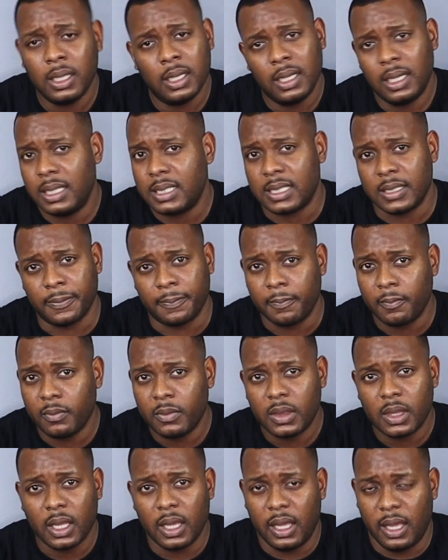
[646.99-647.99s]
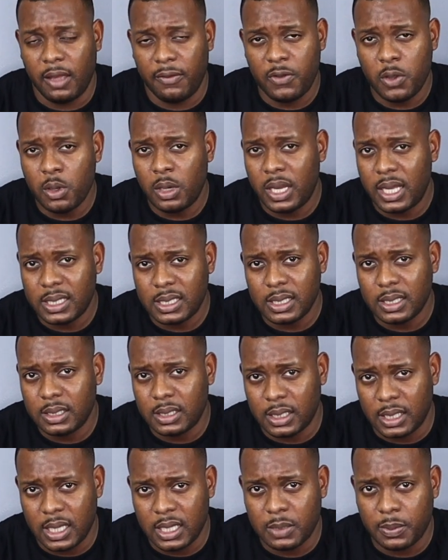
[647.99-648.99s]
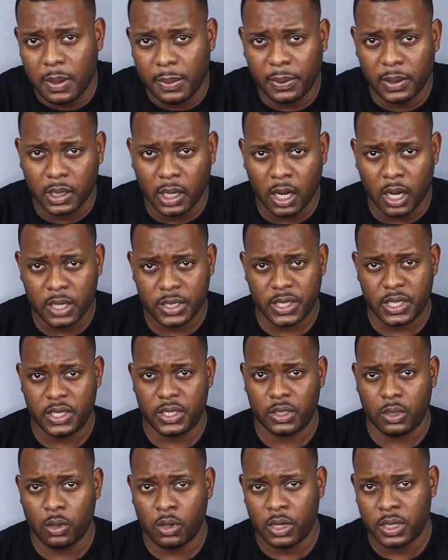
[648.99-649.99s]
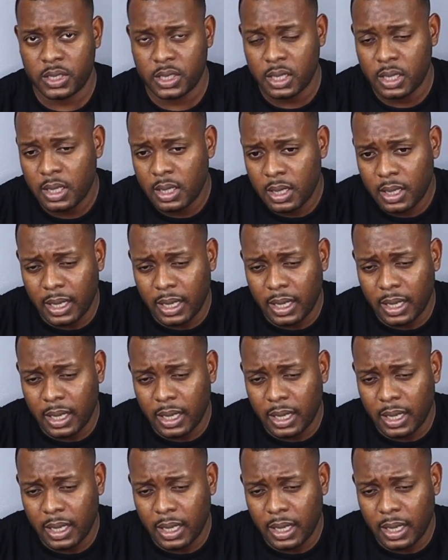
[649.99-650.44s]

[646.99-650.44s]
Listen, if you listen to these people in the RC stores,